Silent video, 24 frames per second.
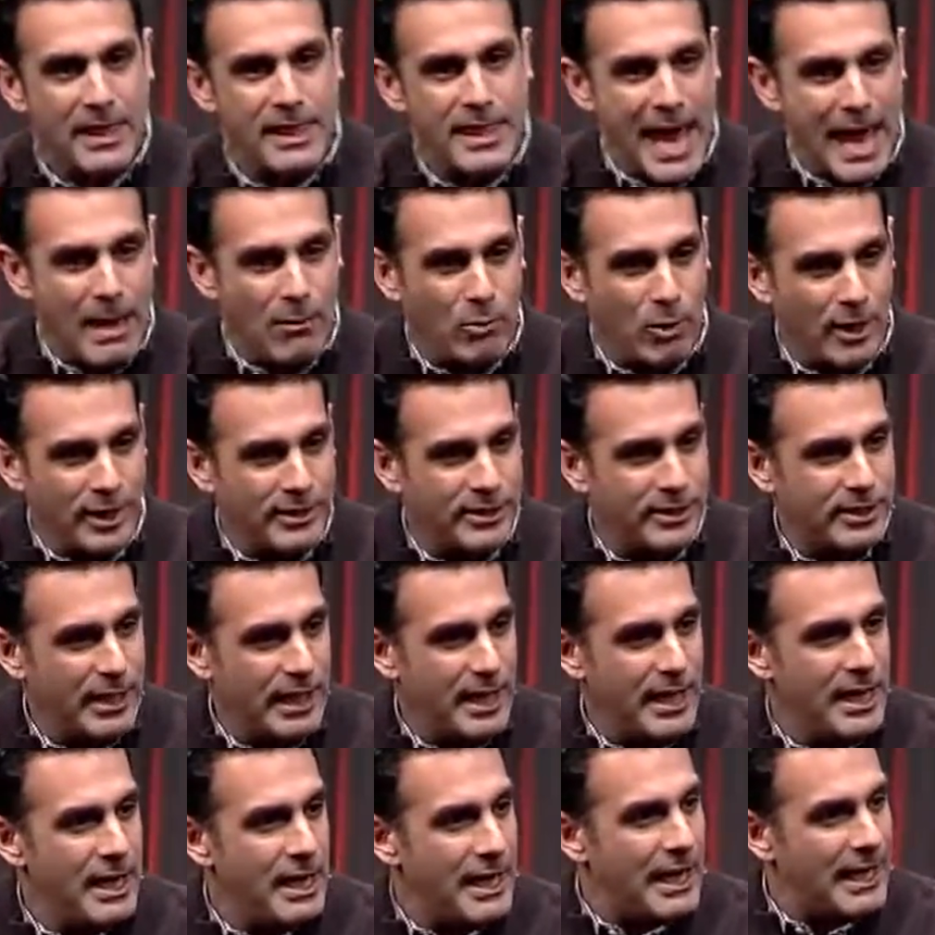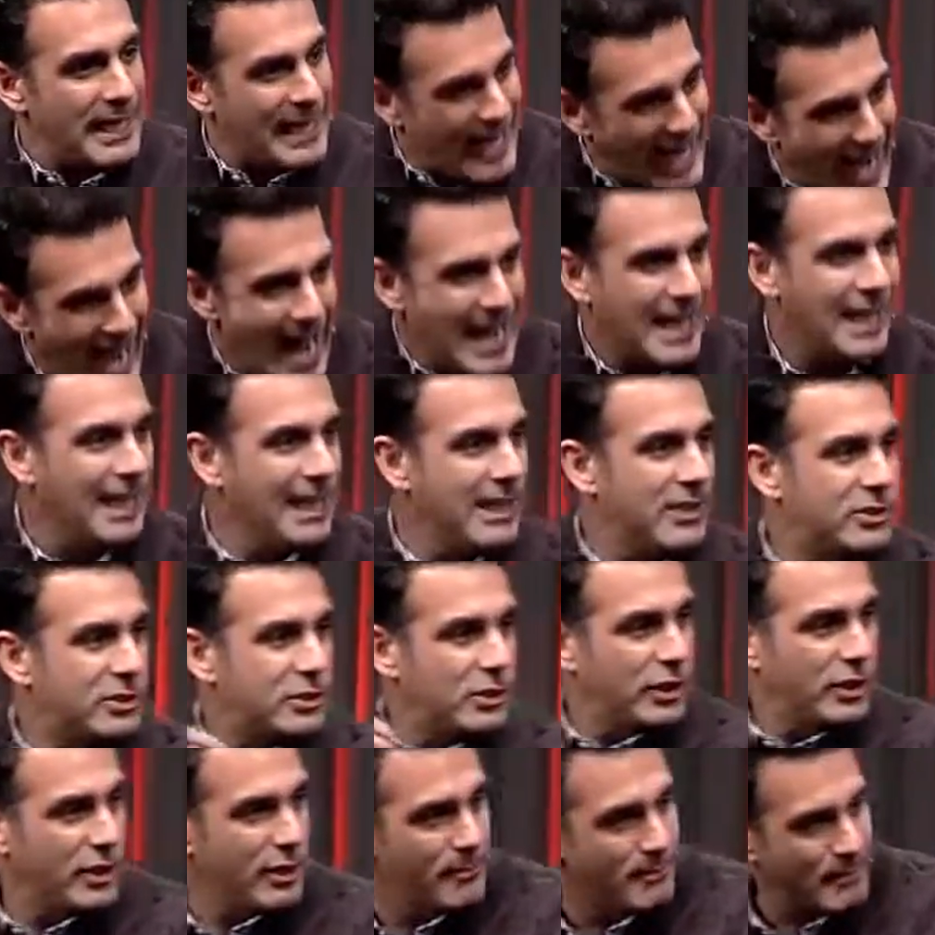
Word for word: that was the catalyst to the